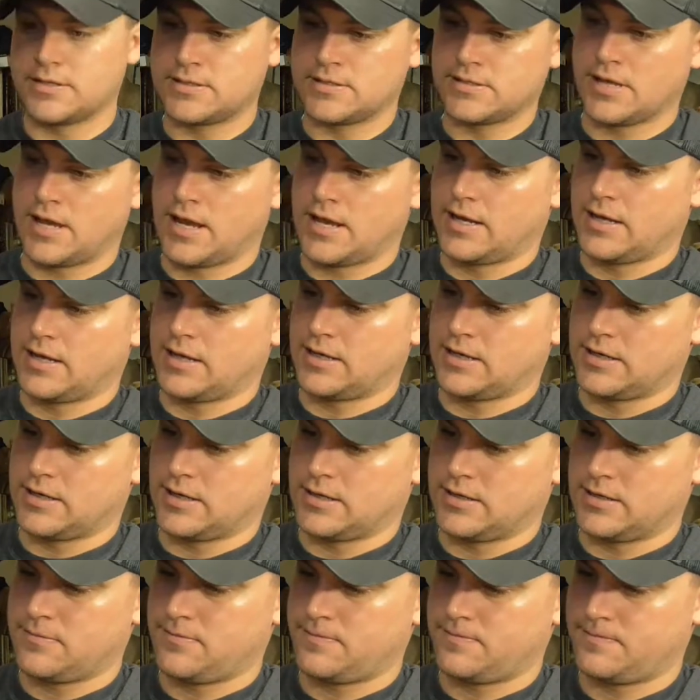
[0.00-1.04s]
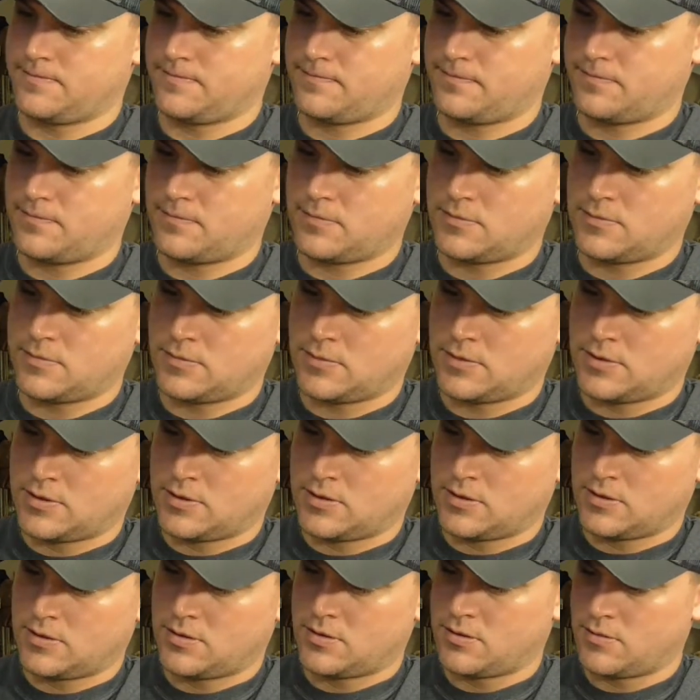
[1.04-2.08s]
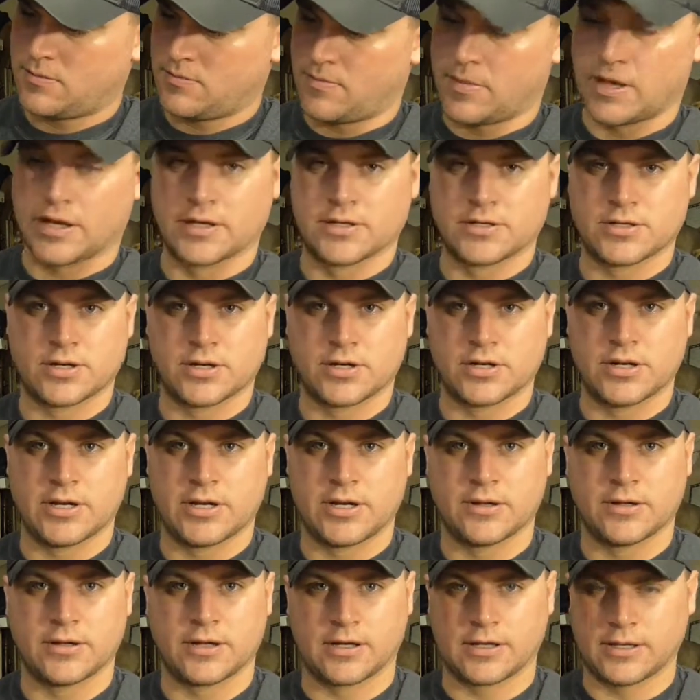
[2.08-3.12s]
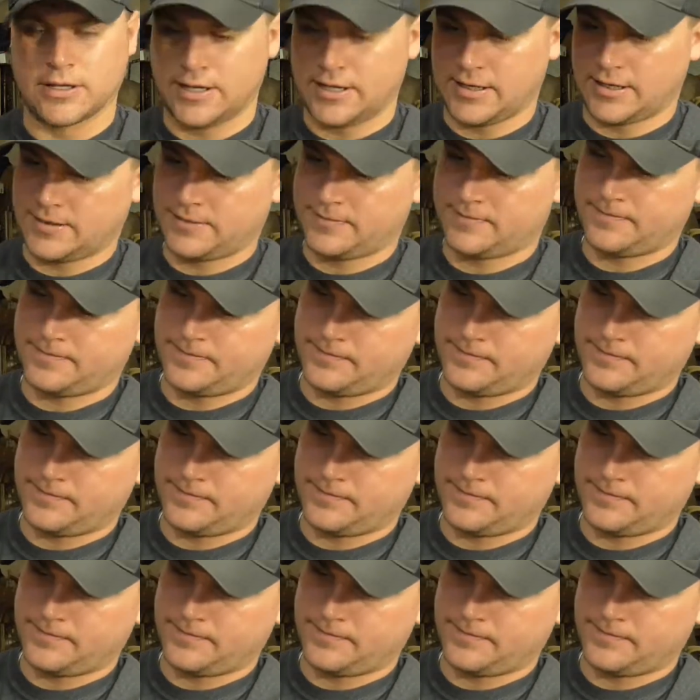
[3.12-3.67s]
sliding it in, making sure you hear the click